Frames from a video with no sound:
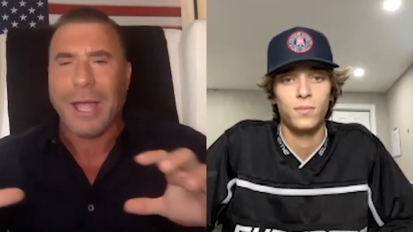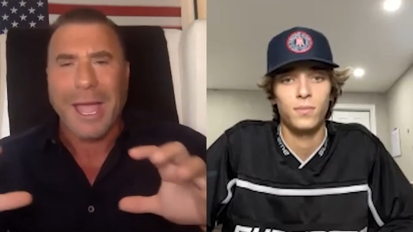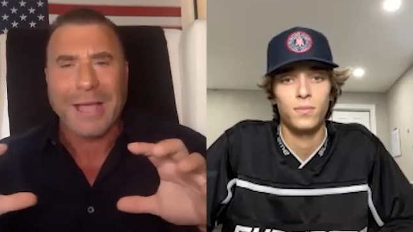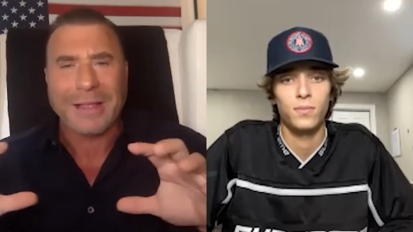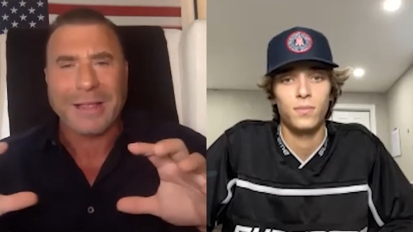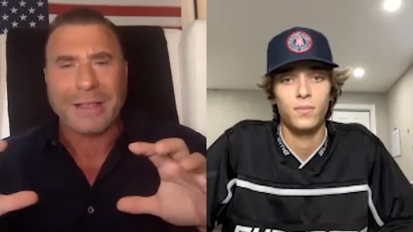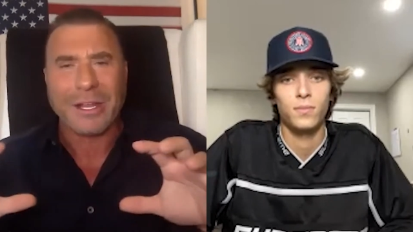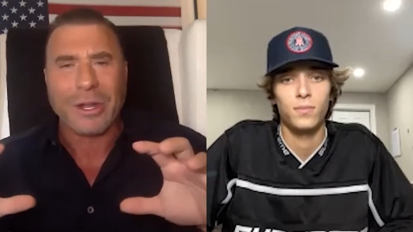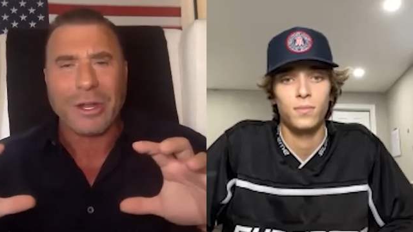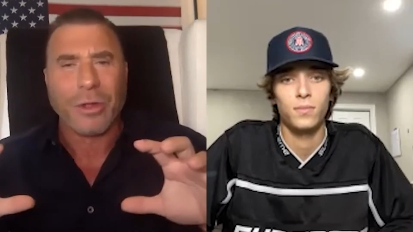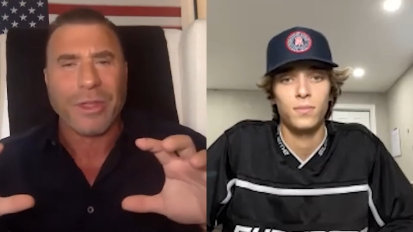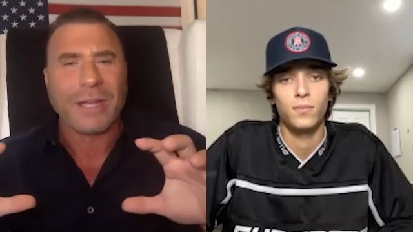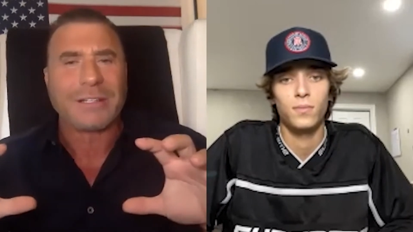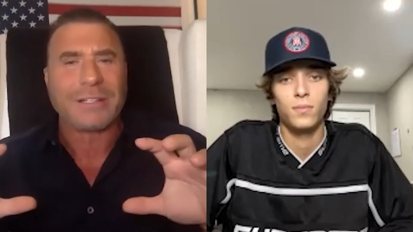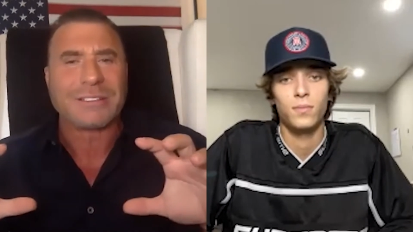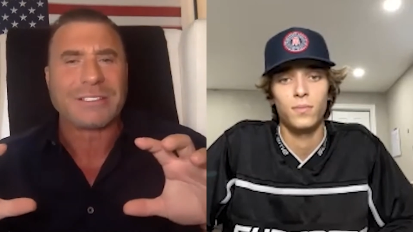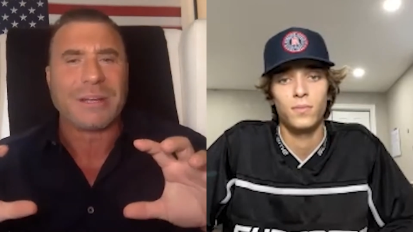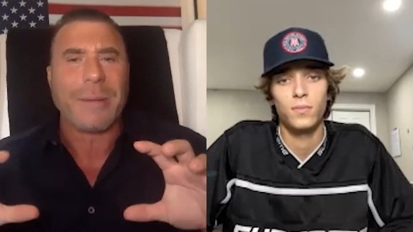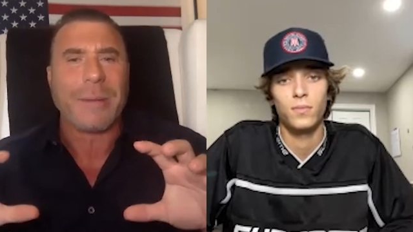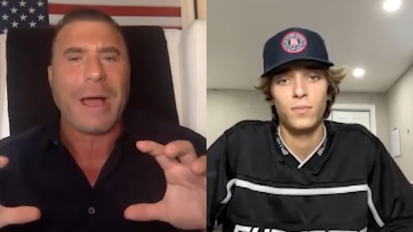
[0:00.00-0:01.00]
Speaker 1: Eh, you know,
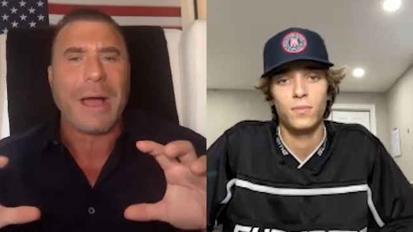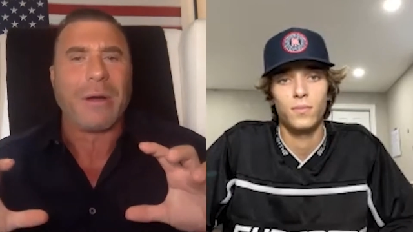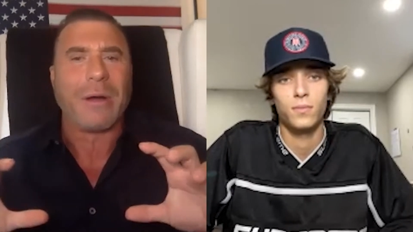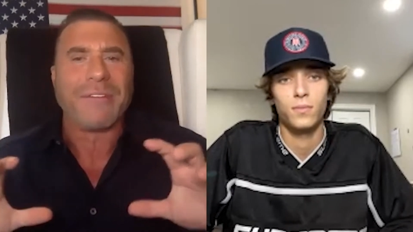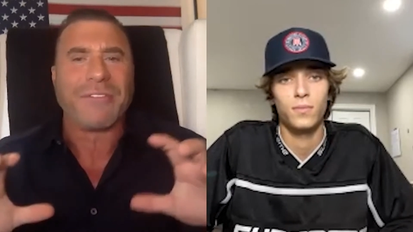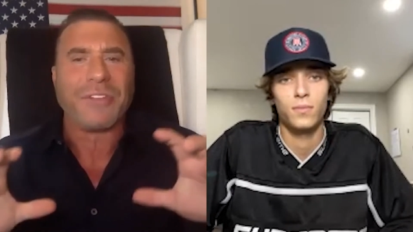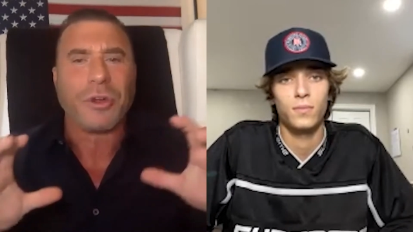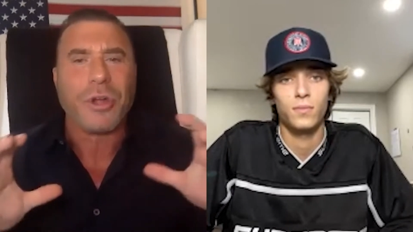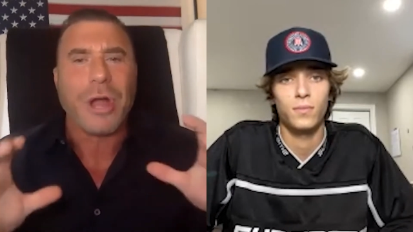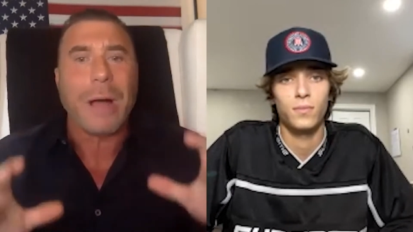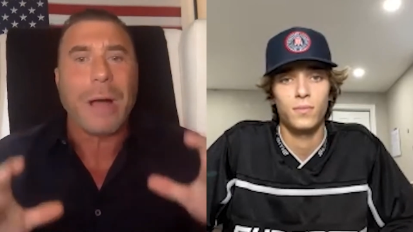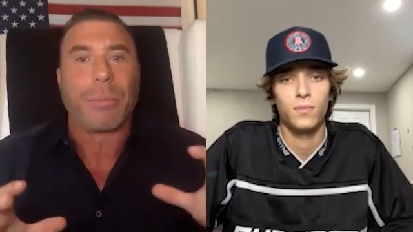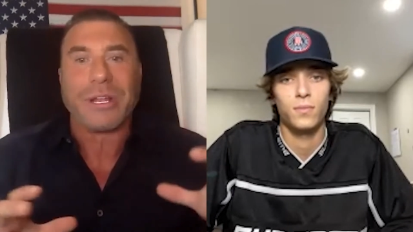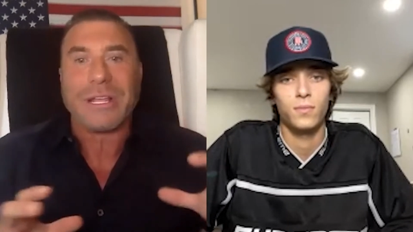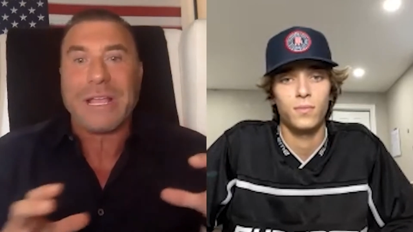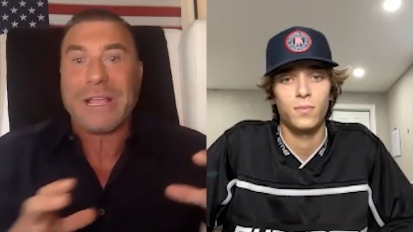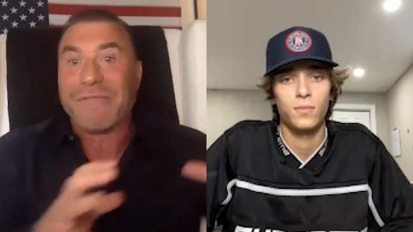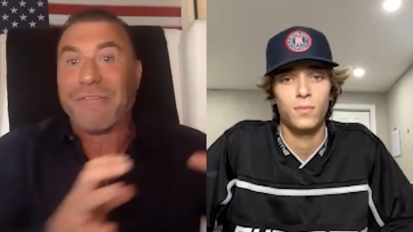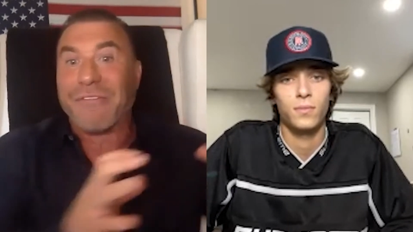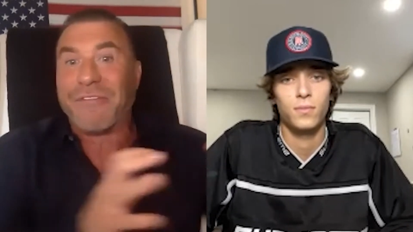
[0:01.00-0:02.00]
that somehow if you're not
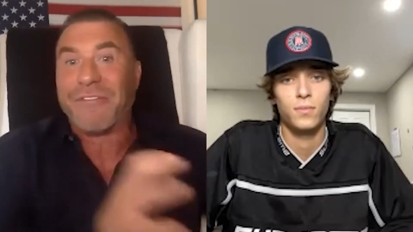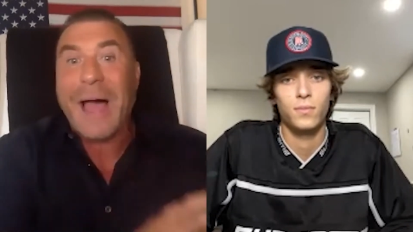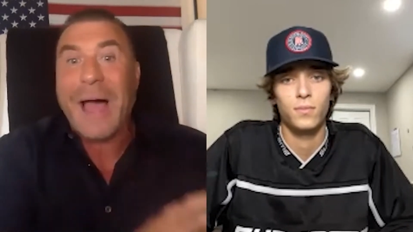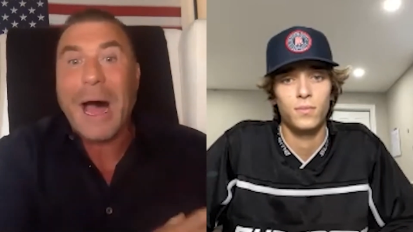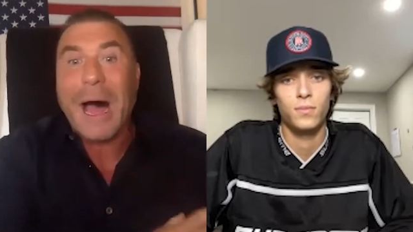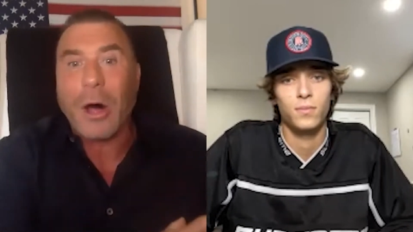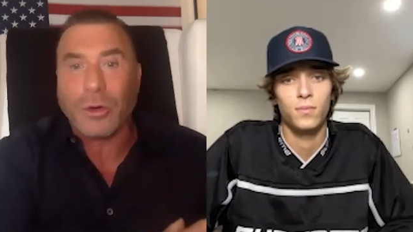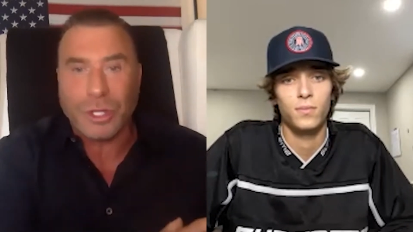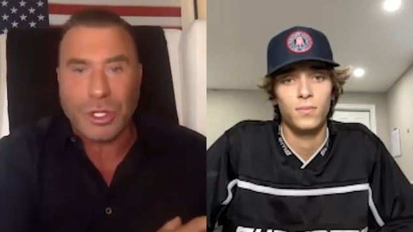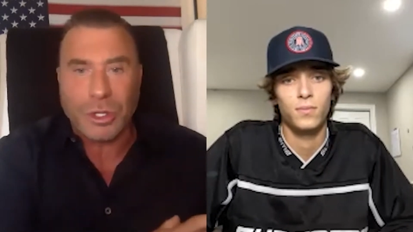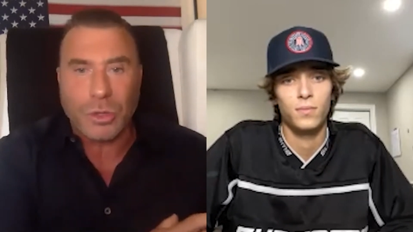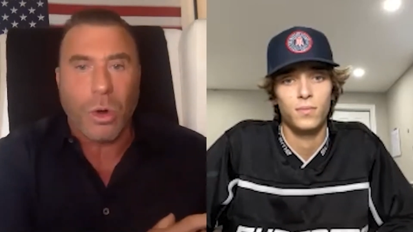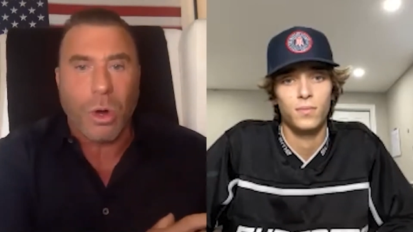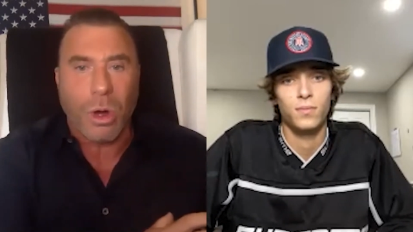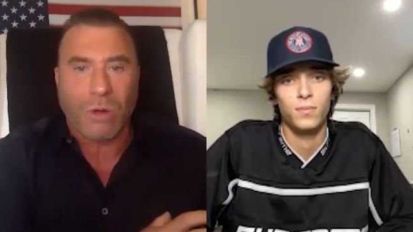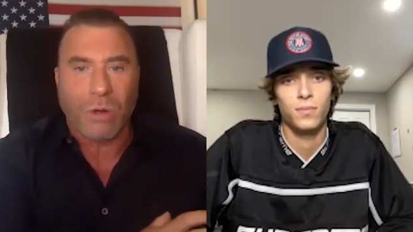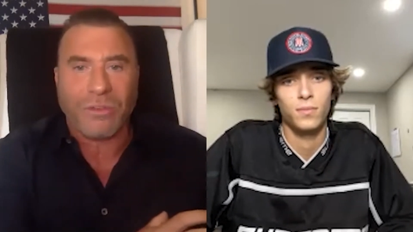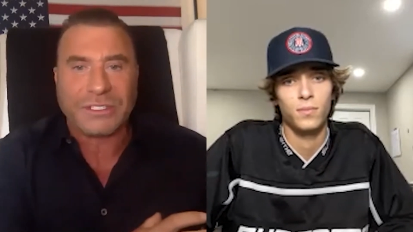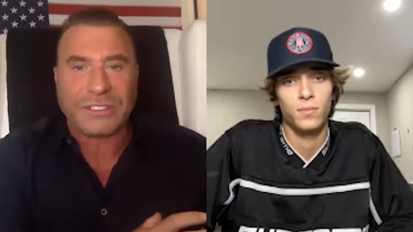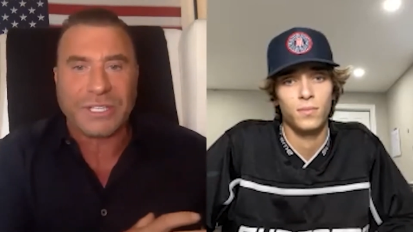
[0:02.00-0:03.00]
bringing value
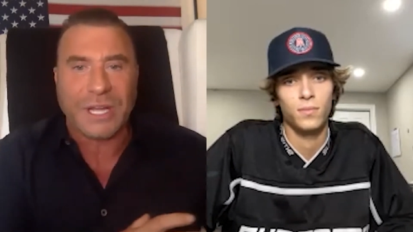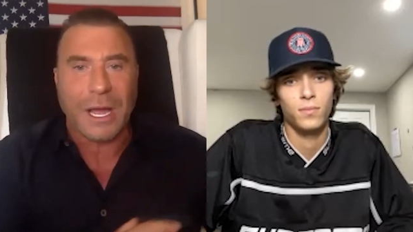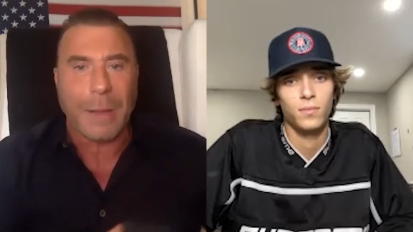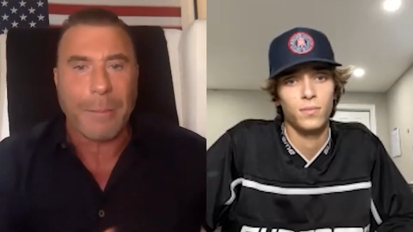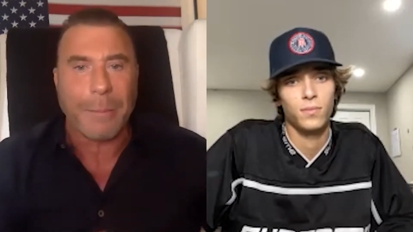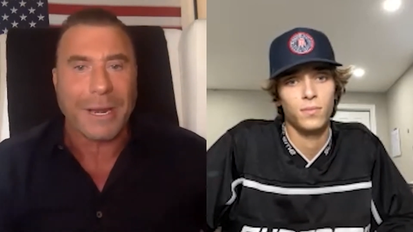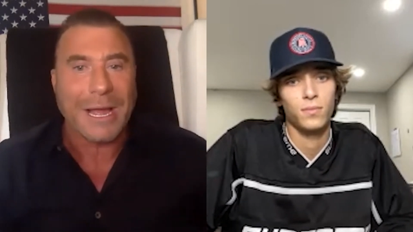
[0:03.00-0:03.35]
all the time,